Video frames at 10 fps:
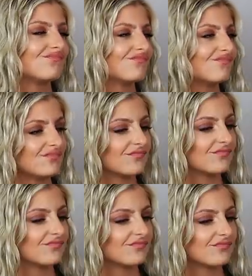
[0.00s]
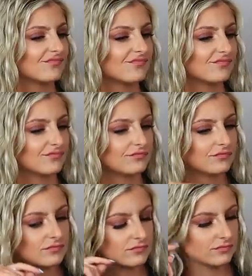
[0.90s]

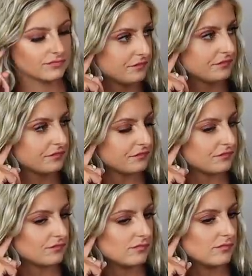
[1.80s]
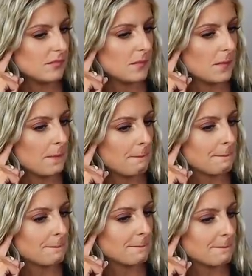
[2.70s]

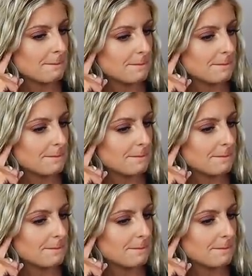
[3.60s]
This person isn't speaking.